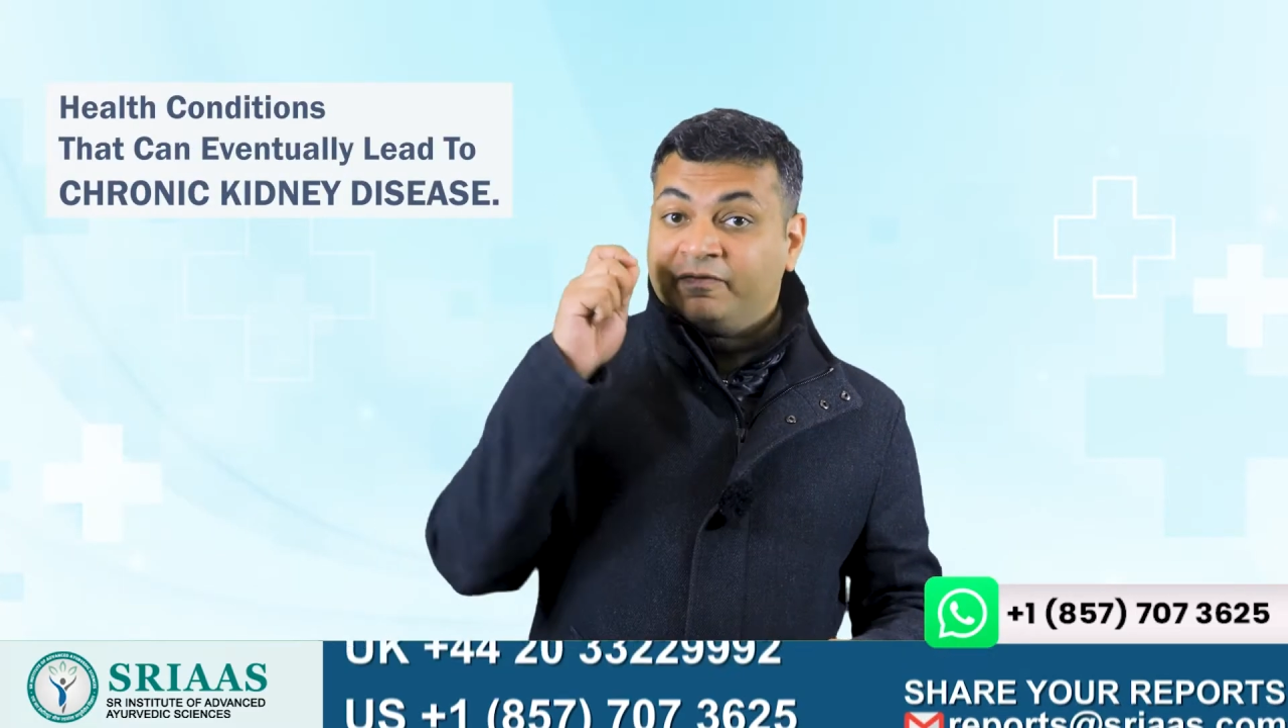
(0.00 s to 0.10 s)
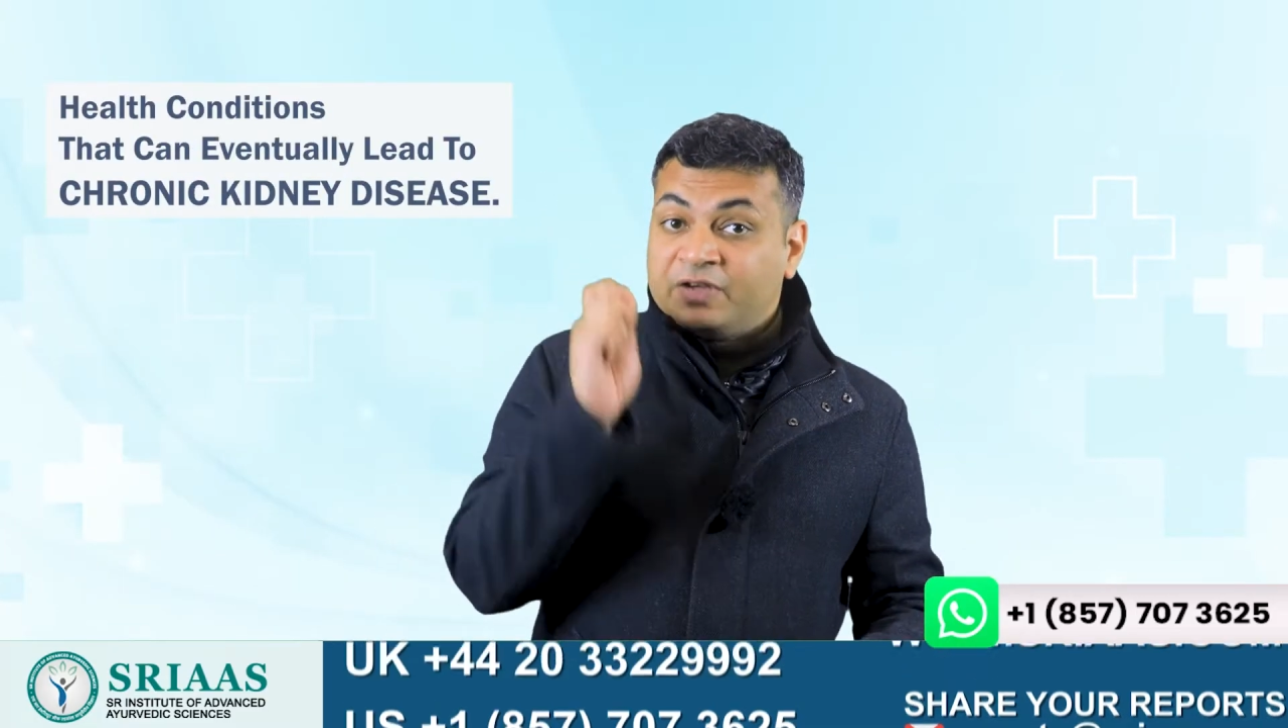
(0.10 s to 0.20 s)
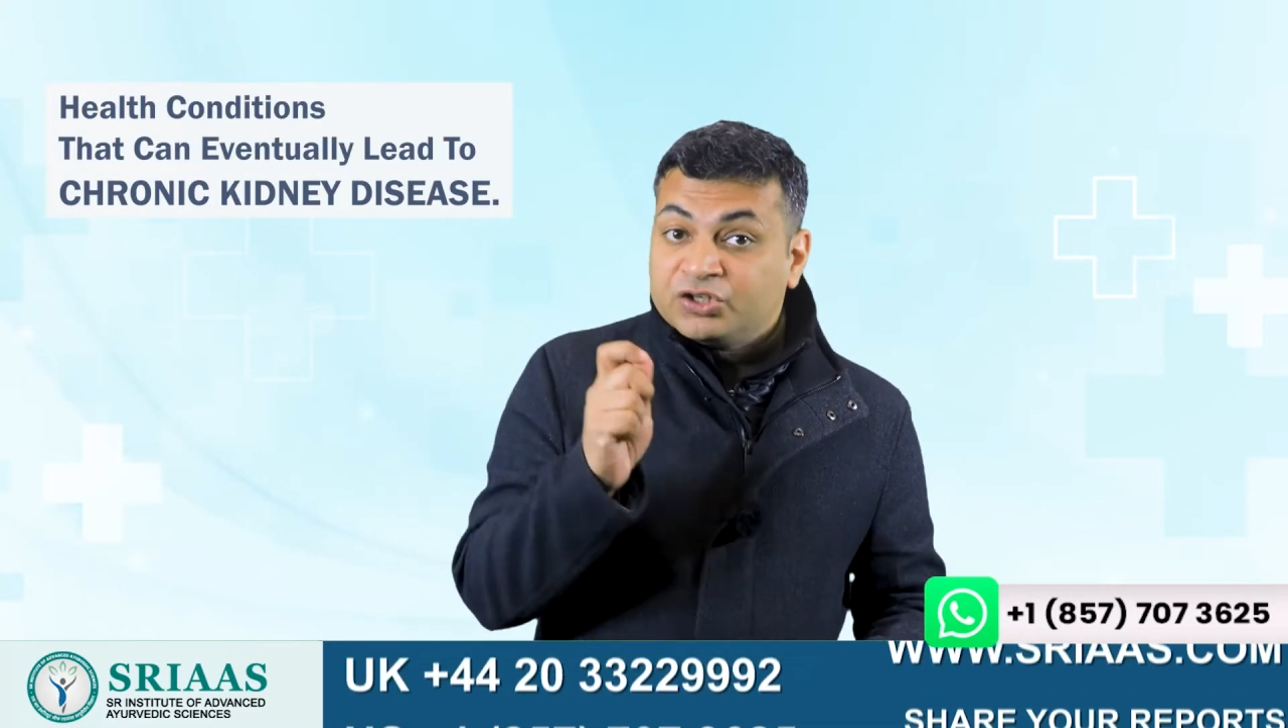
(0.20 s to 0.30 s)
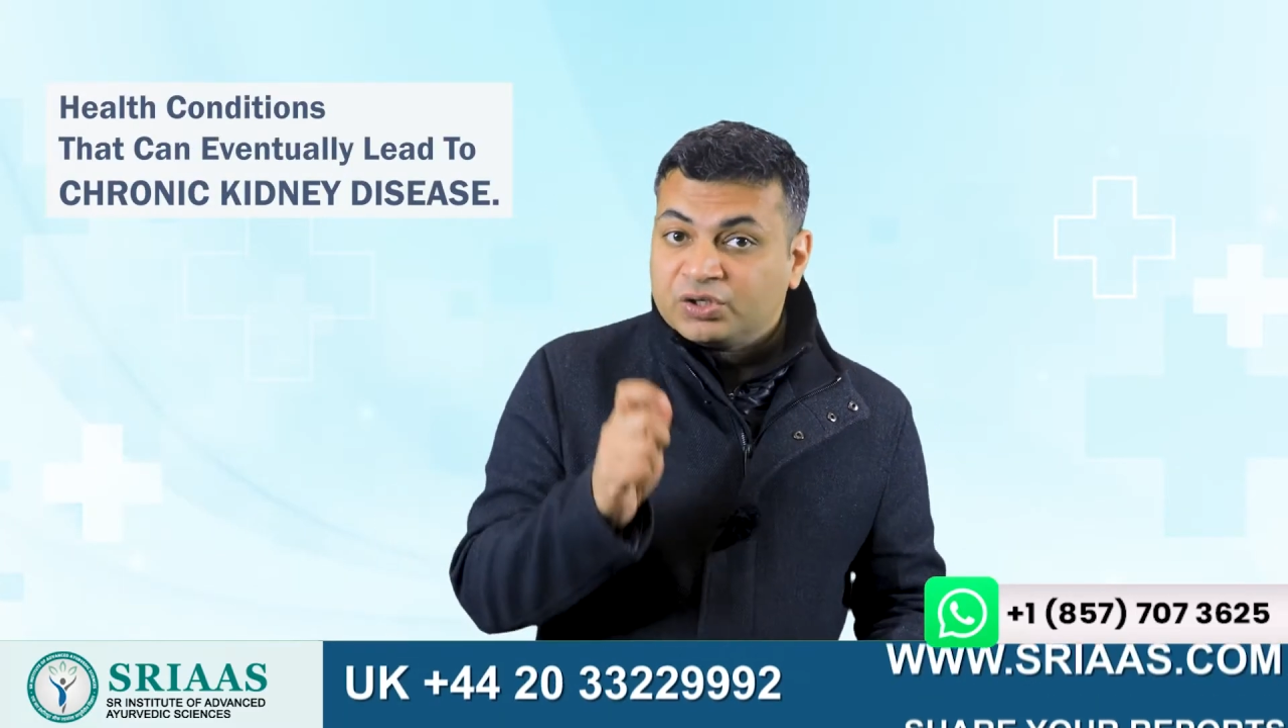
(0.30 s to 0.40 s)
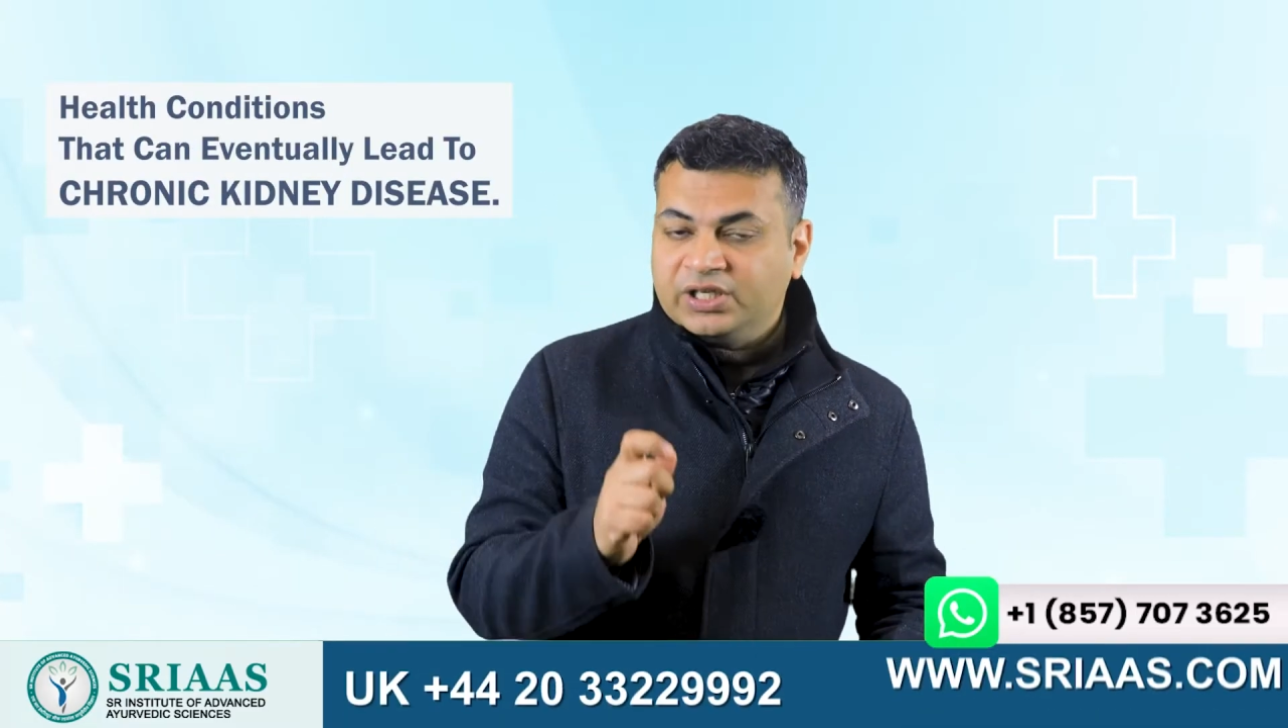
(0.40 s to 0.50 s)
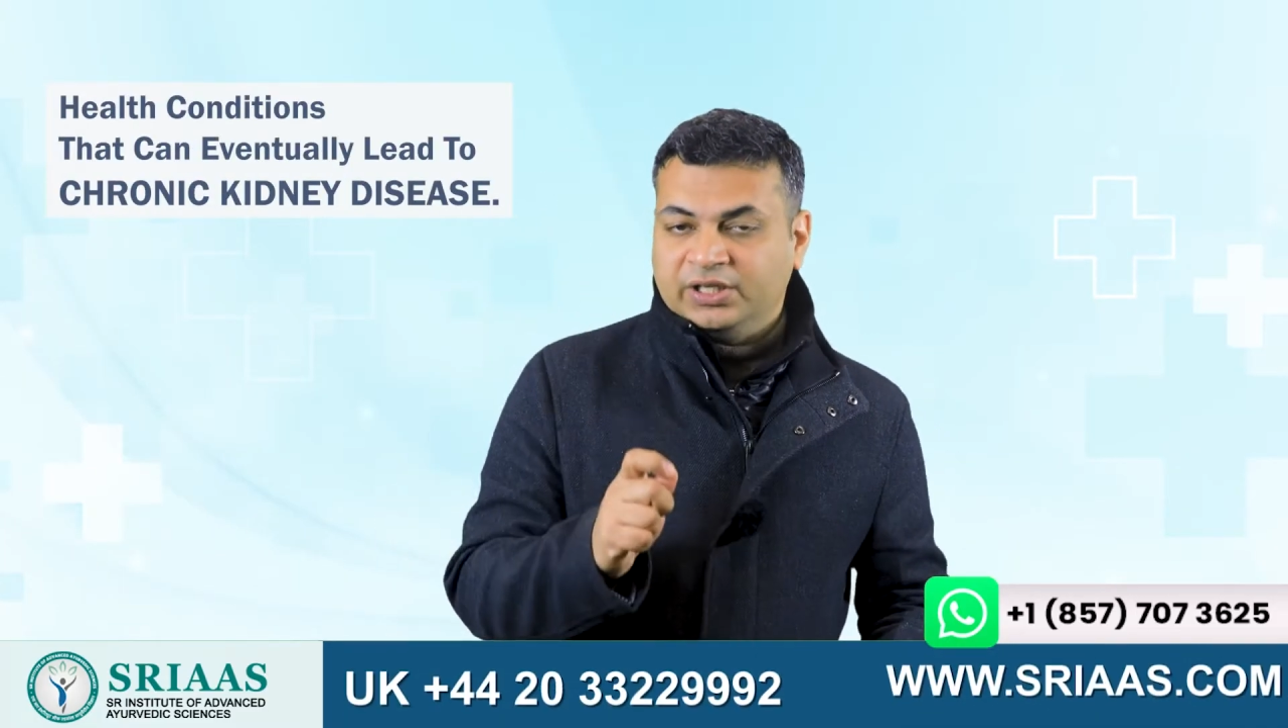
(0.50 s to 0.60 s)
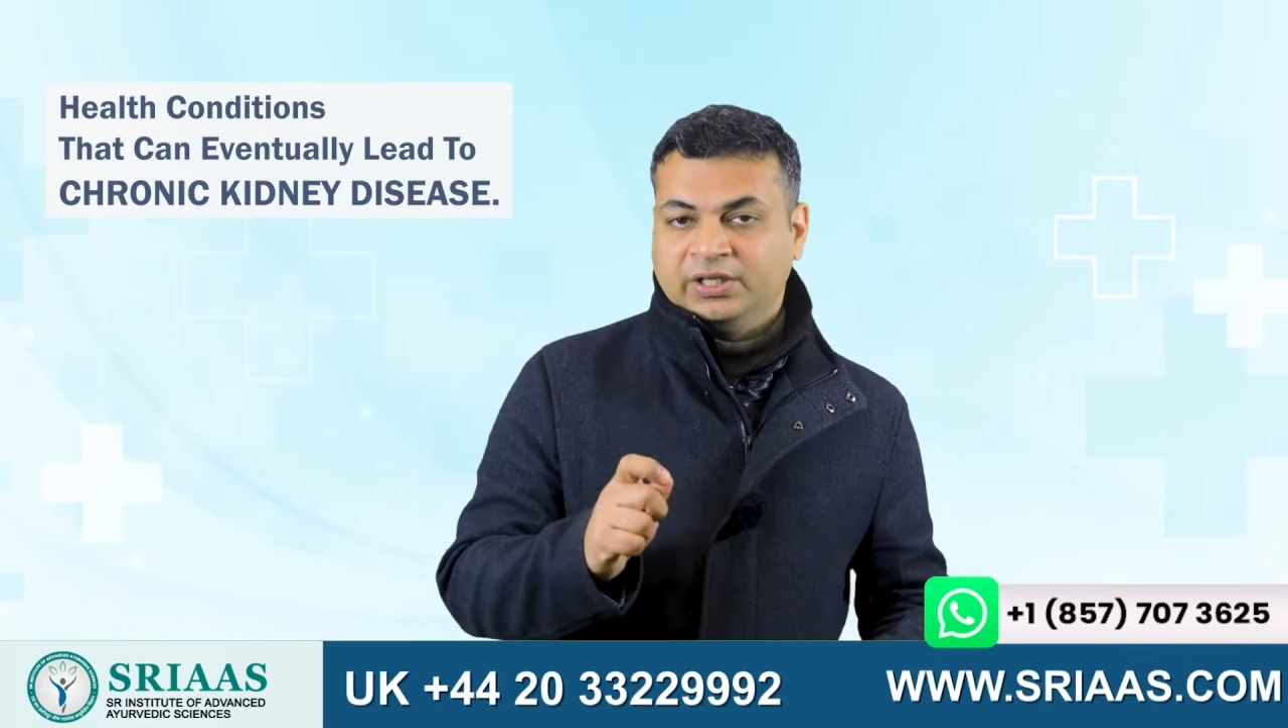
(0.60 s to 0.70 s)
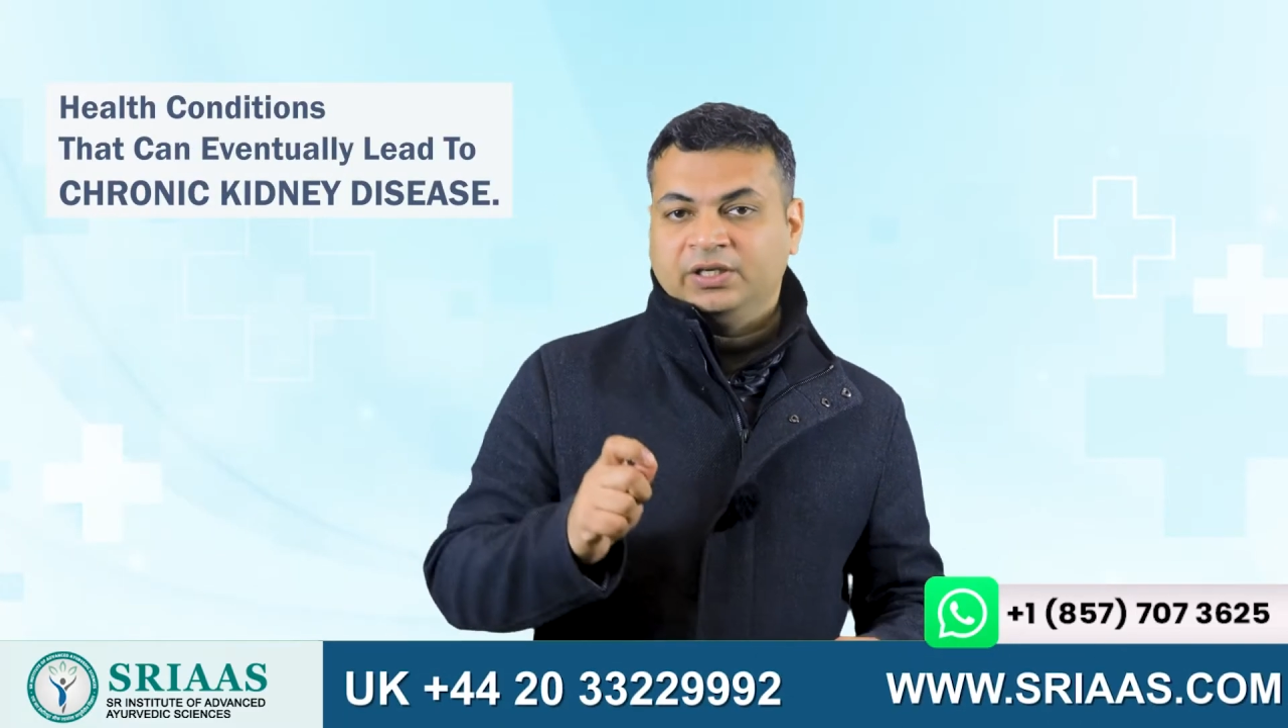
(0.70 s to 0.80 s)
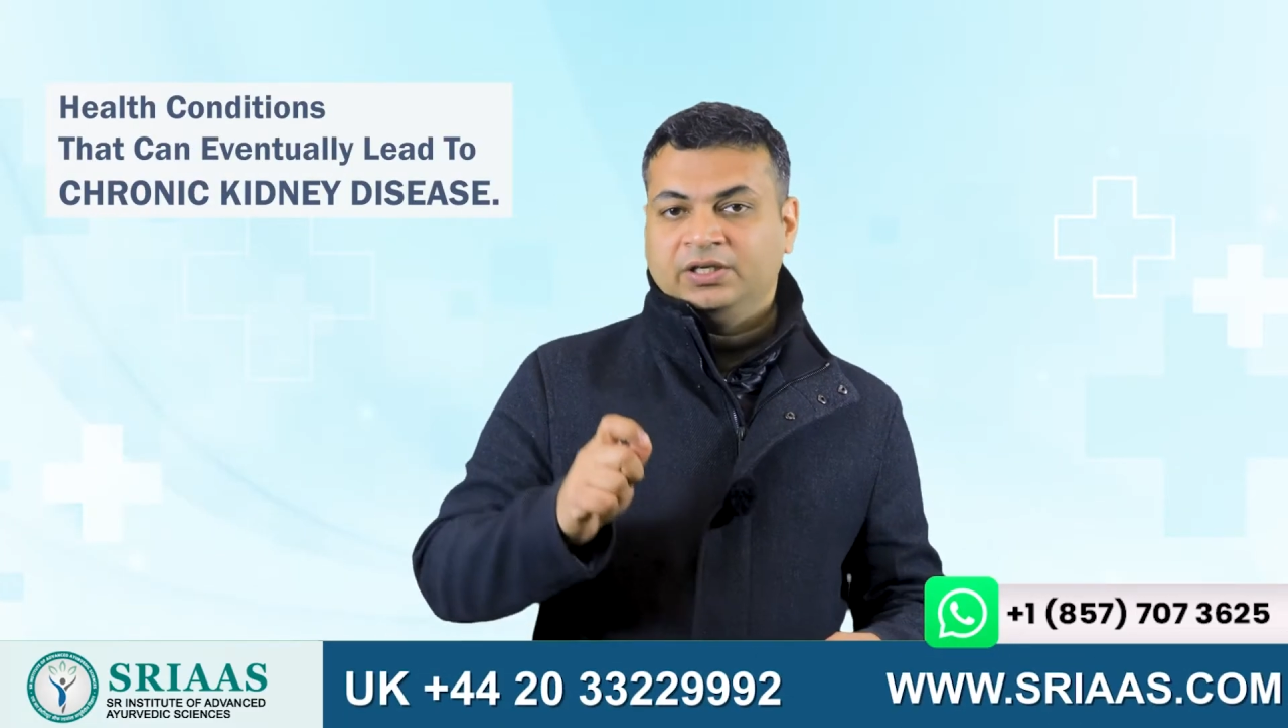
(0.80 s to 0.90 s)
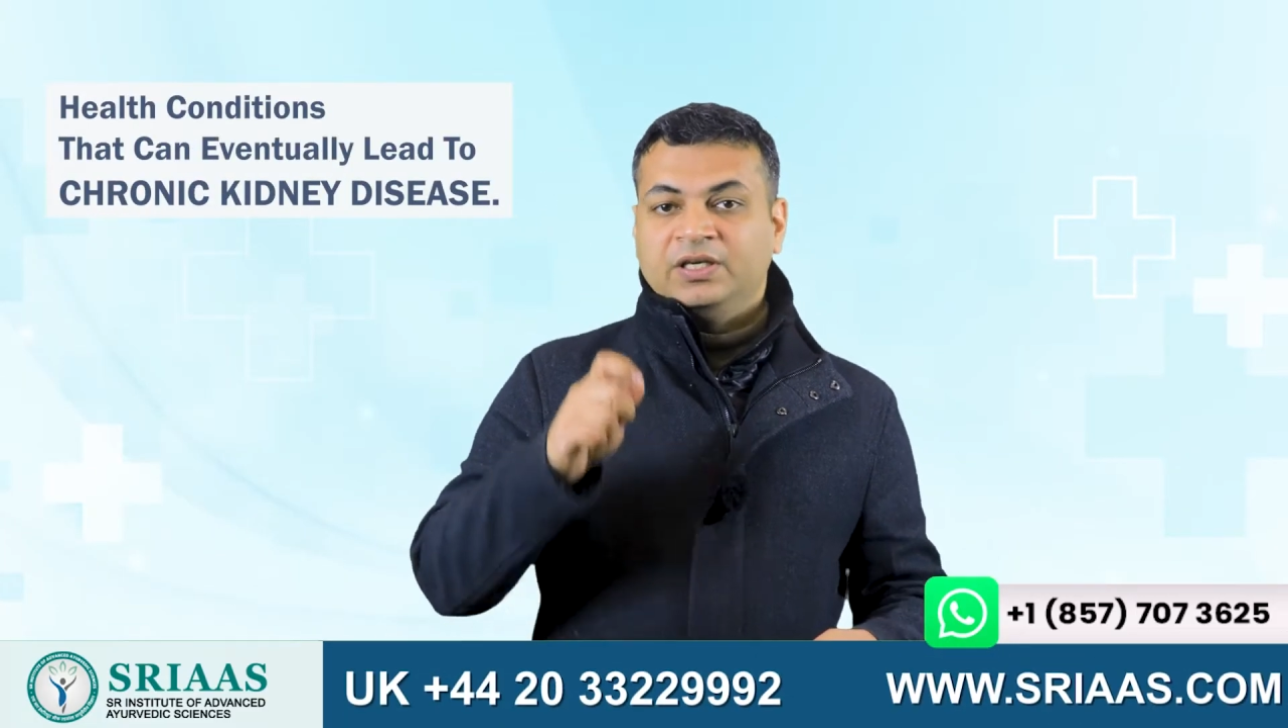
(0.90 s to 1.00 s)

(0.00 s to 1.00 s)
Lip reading: eventually